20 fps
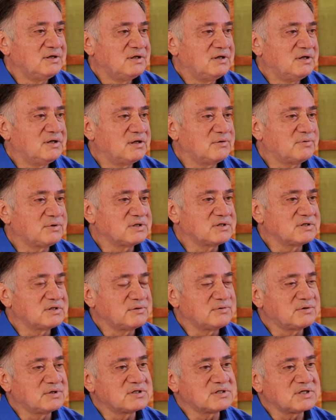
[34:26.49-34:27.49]
In other words,
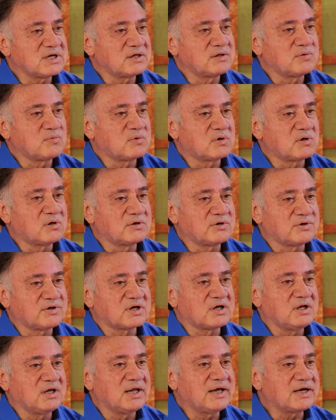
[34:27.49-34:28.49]
you can say the world or the
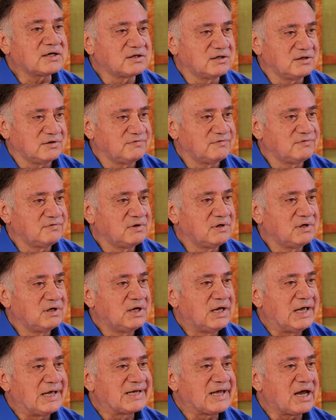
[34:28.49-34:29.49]
collective
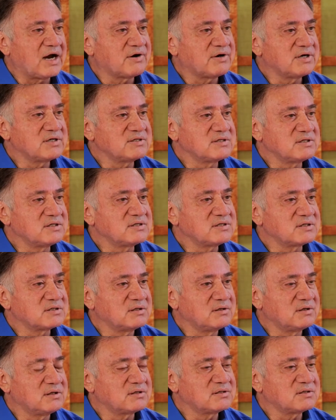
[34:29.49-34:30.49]
carries this
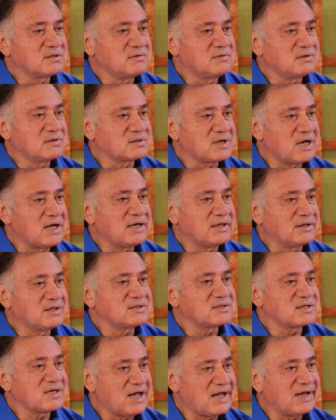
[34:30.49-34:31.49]

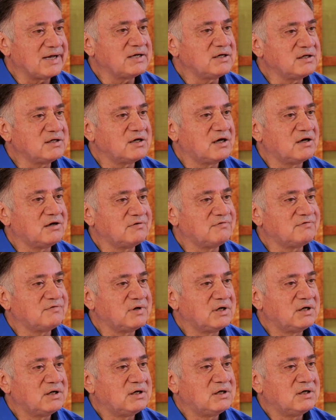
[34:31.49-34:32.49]
kind of
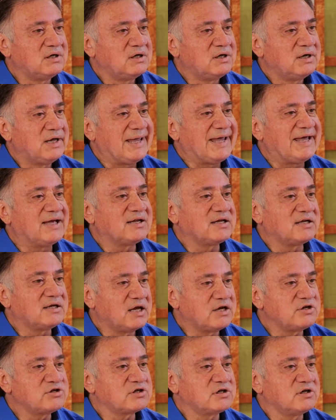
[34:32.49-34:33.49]

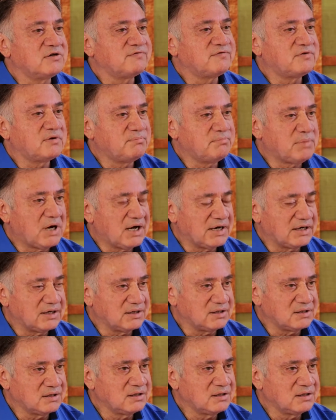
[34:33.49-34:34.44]
alienation from body